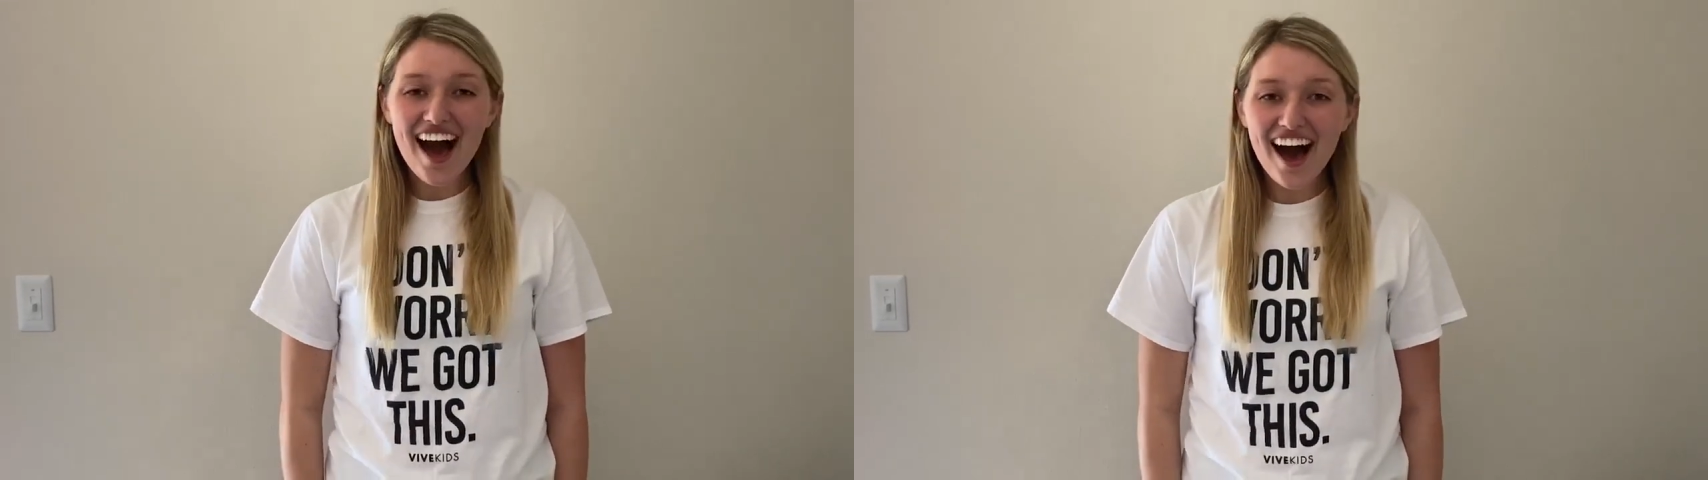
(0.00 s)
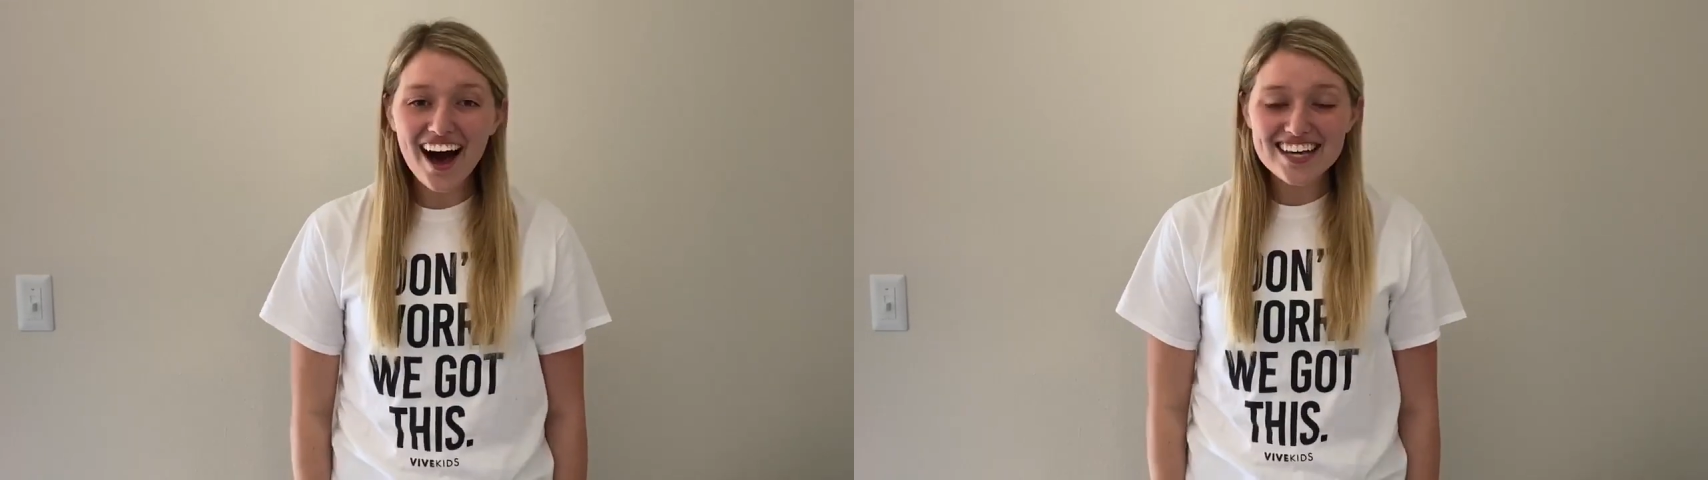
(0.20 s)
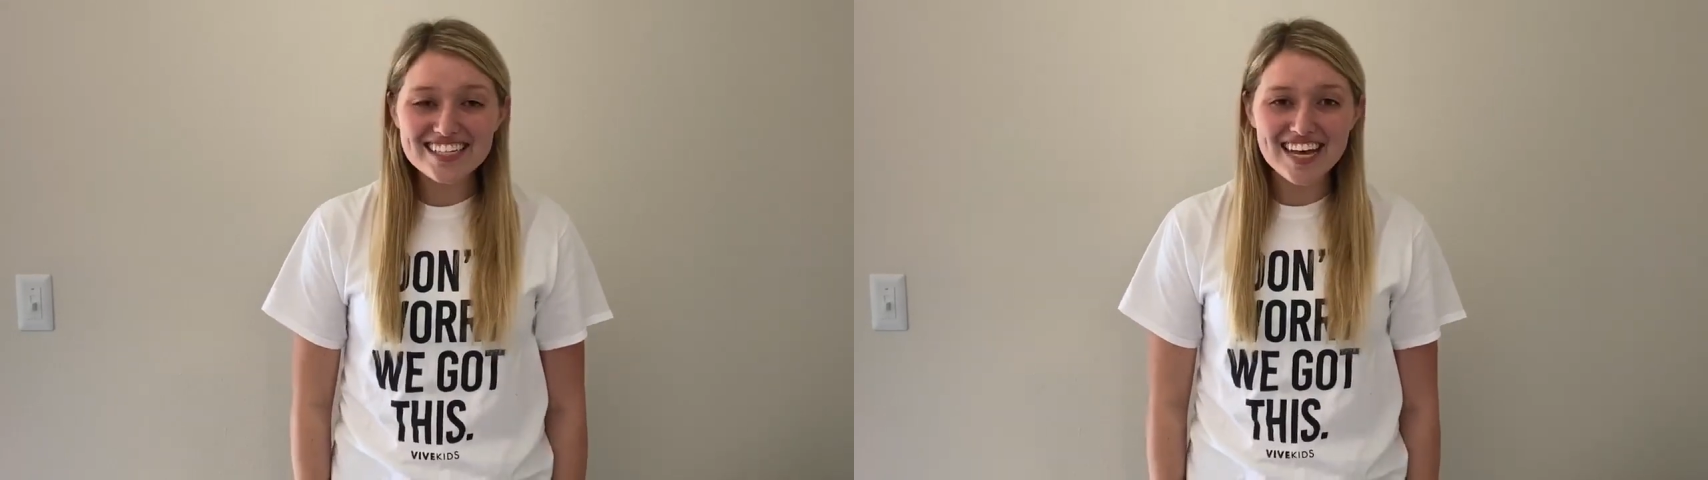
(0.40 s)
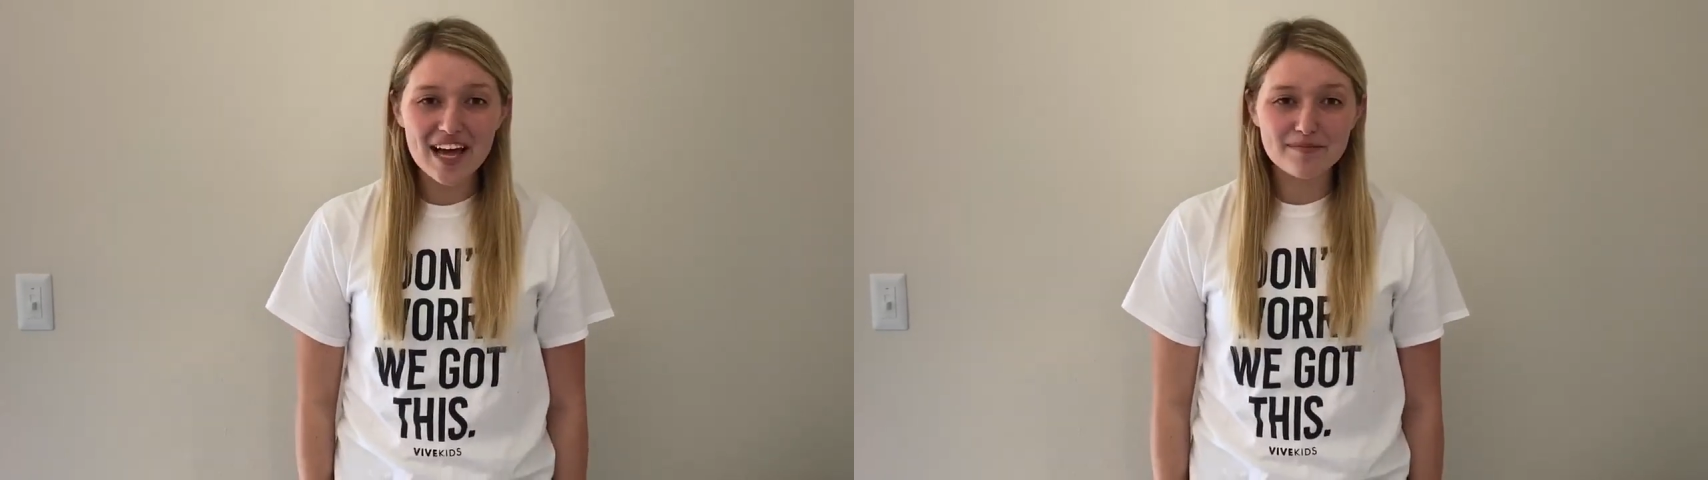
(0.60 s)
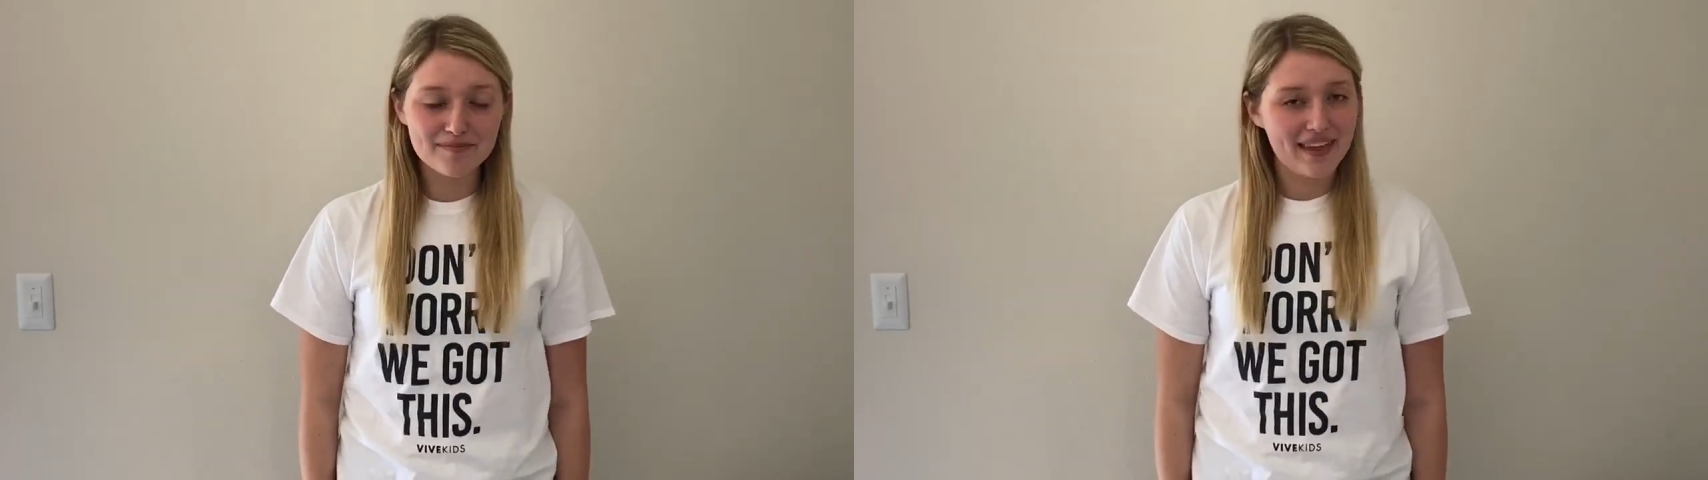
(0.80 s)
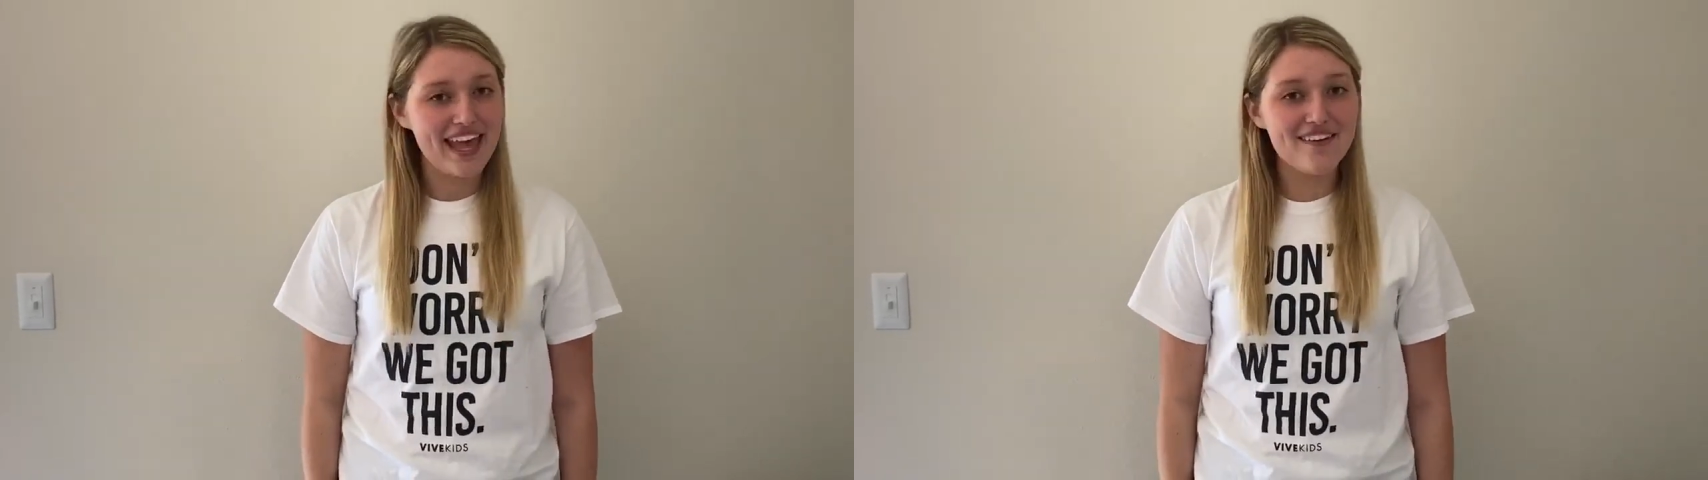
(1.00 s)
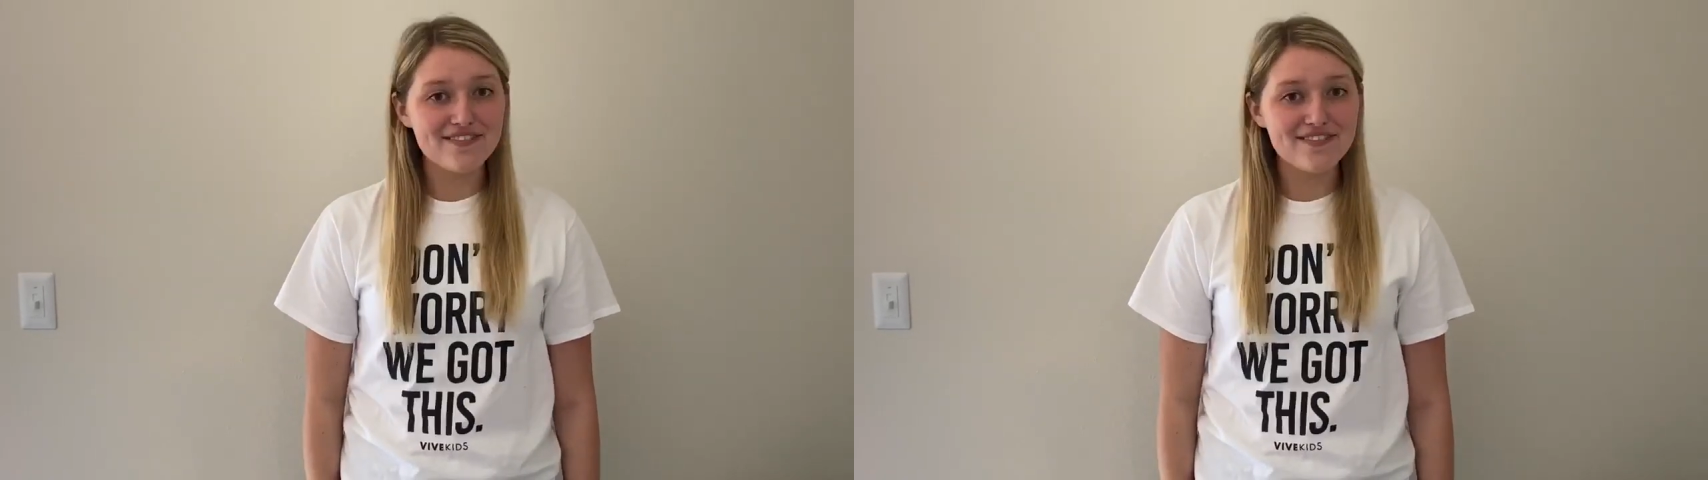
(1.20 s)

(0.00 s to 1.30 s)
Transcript: Awesome. If